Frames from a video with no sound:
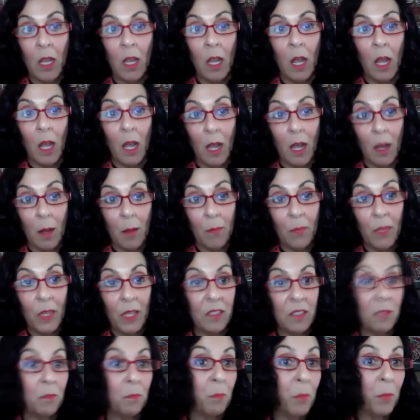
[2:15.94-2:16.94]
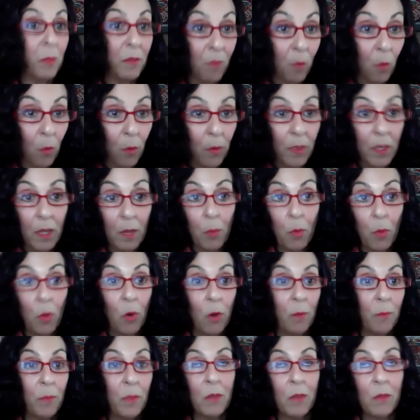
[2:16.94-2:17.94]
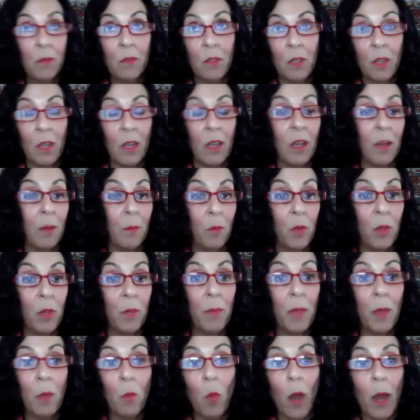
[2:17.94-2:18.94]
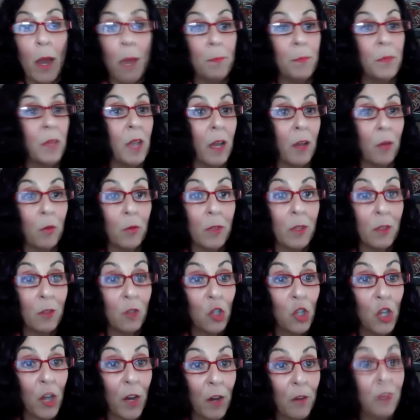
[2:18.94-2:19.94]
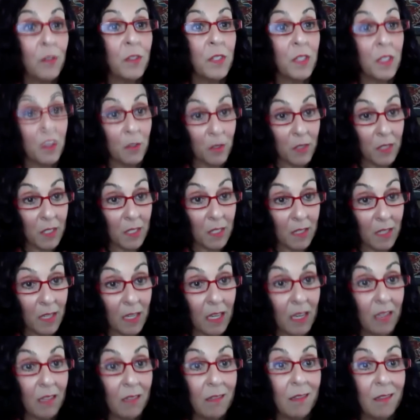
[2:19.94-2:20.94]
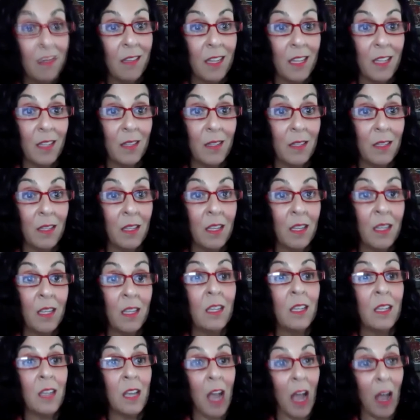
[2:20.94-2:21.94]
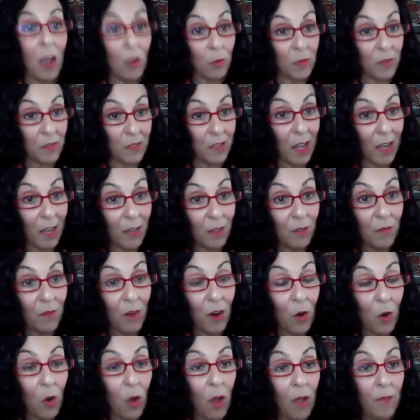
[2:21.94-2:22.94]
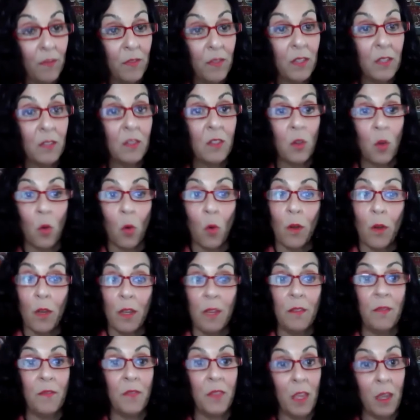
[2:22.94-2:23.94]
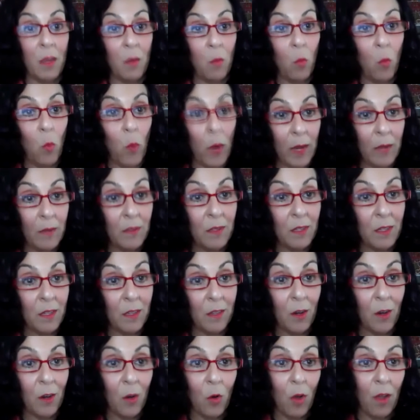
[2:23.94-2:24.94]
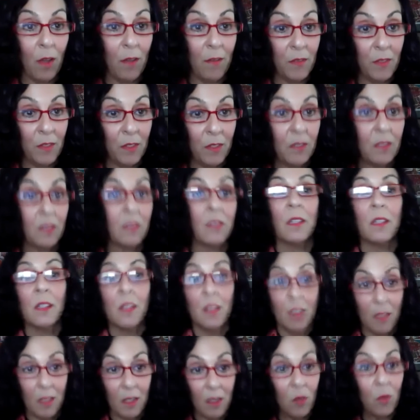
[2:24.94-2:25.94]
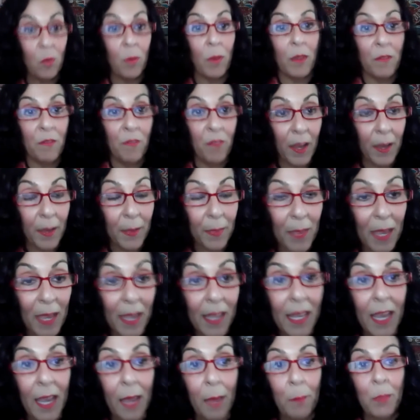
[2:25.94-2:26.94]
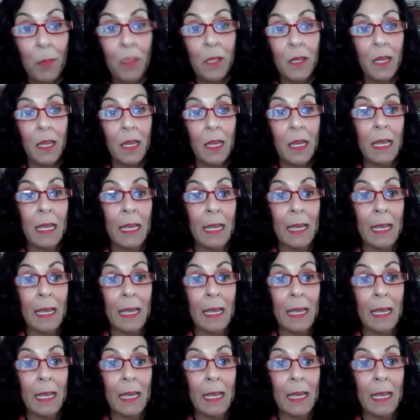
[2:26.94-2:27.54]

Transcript: that's before the appointment. We may wipe down the chairs they're sitting in outside of our office, or if they wait in our office, you may find that happening.